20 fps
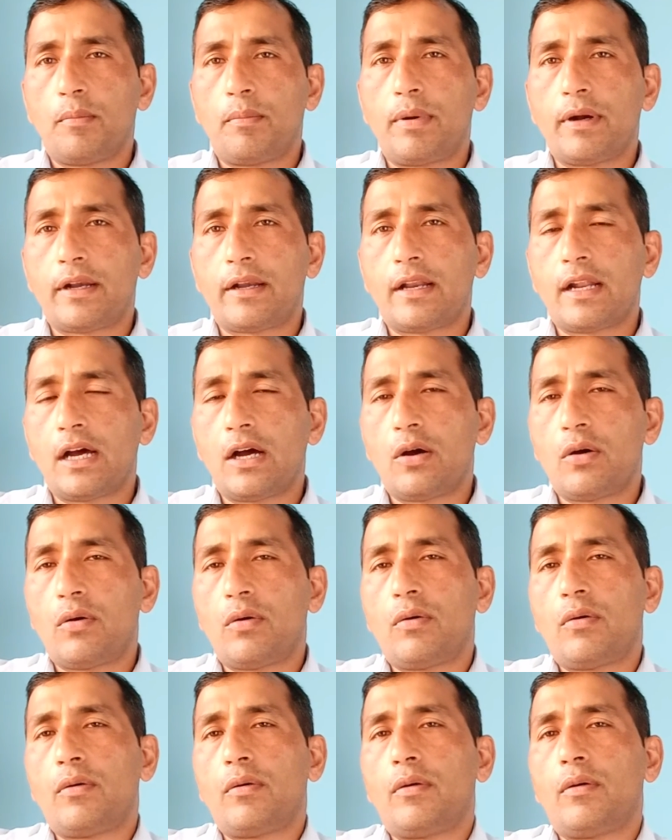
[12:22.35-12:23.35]
but now
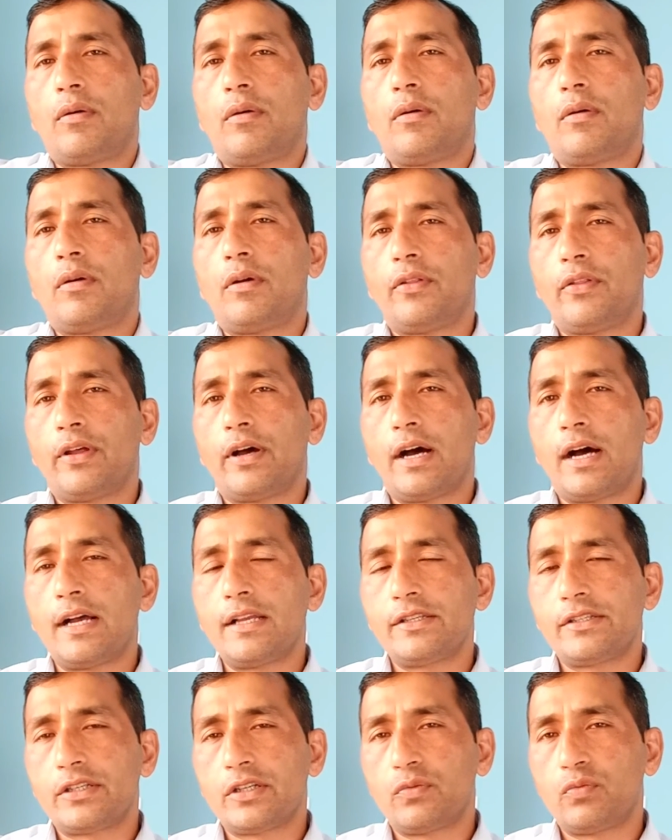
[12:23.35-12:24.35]
the
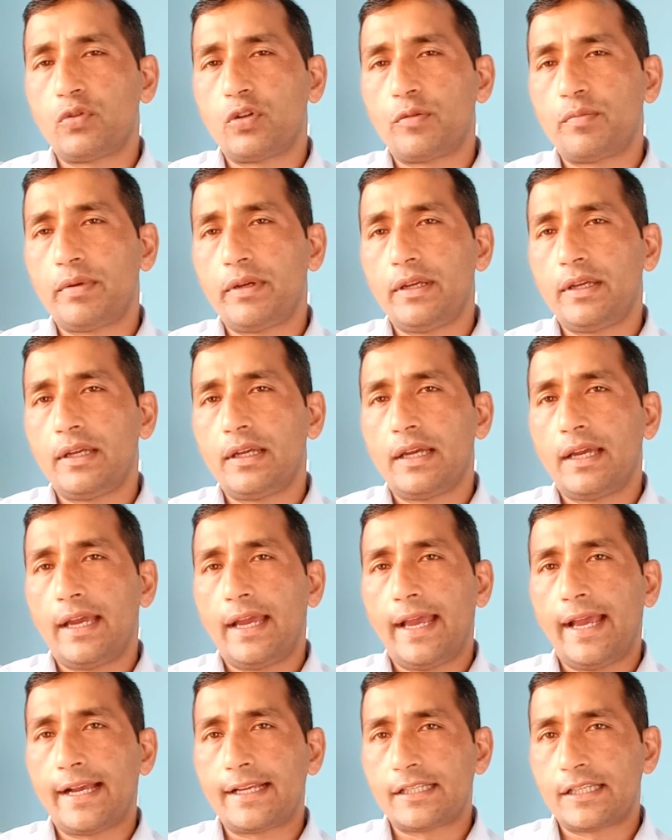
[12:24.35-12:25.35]
answer would be,
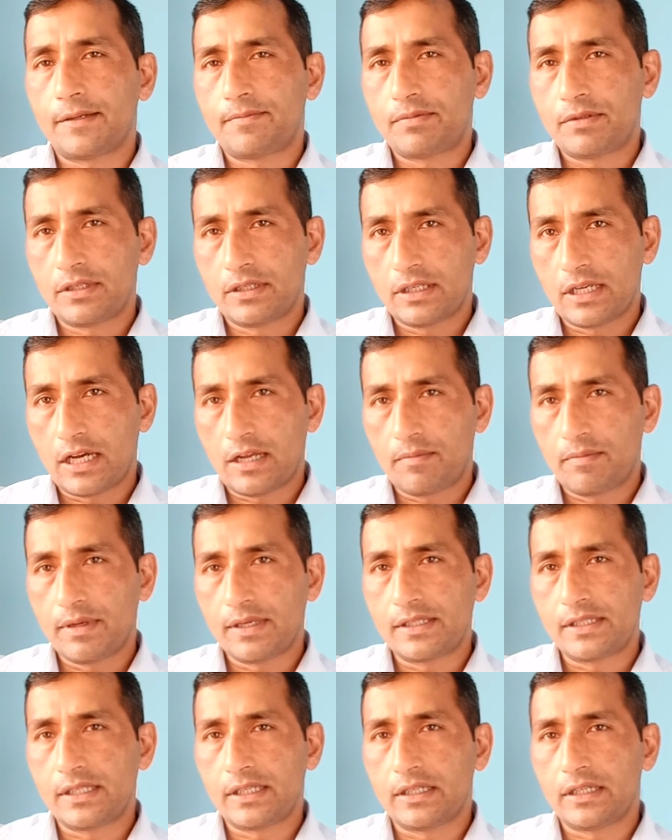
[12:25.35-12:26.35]
exceptions are
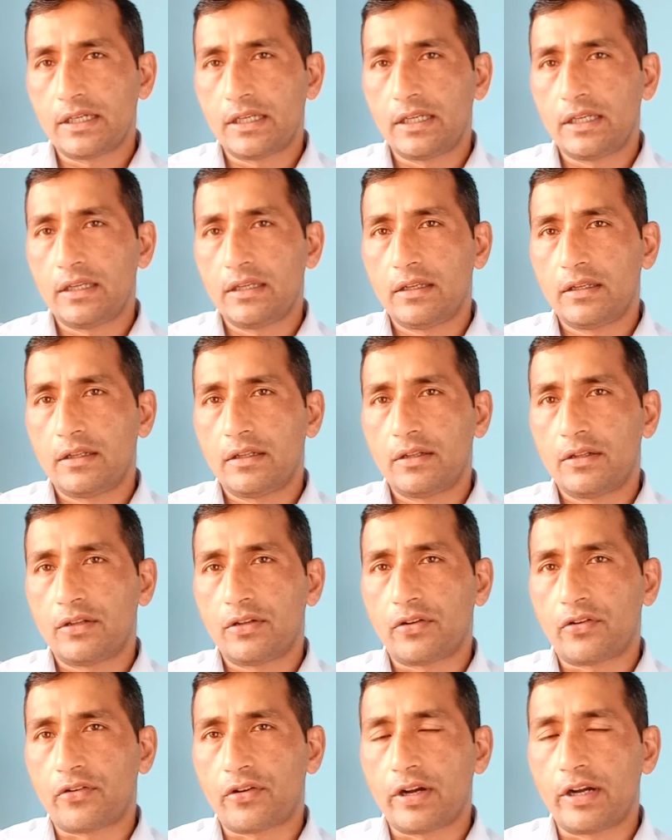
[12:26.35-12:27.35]
basically
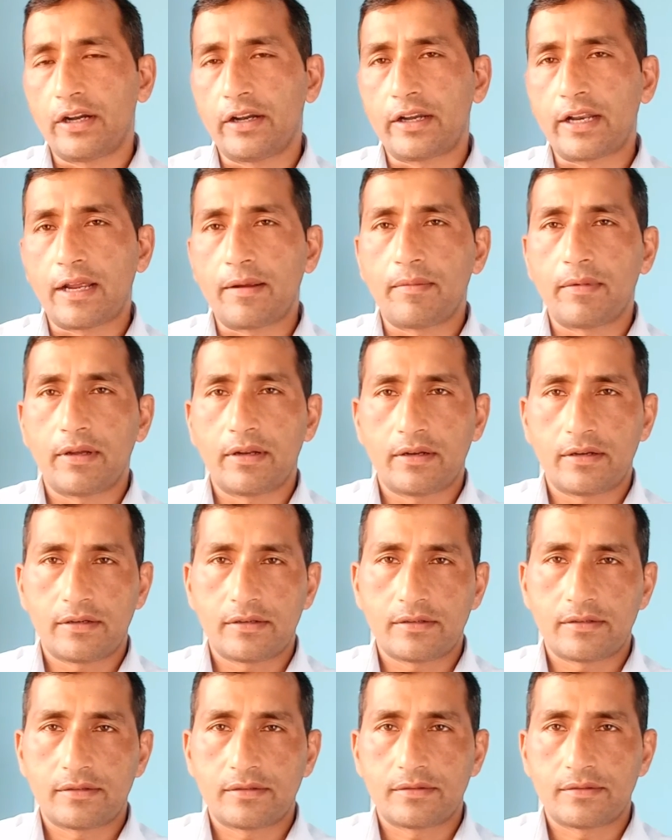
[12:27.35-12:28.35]
the runtime
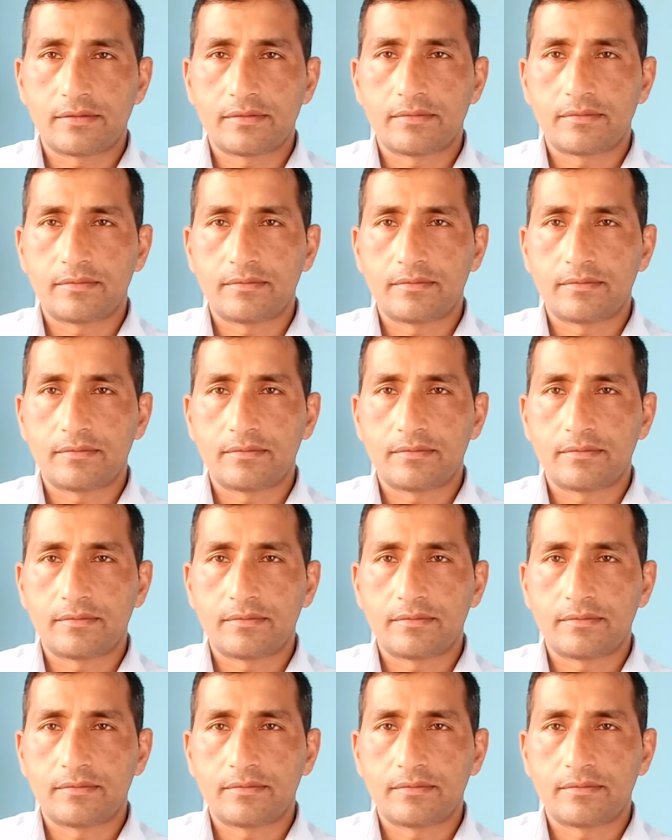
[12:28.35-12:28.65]
errors,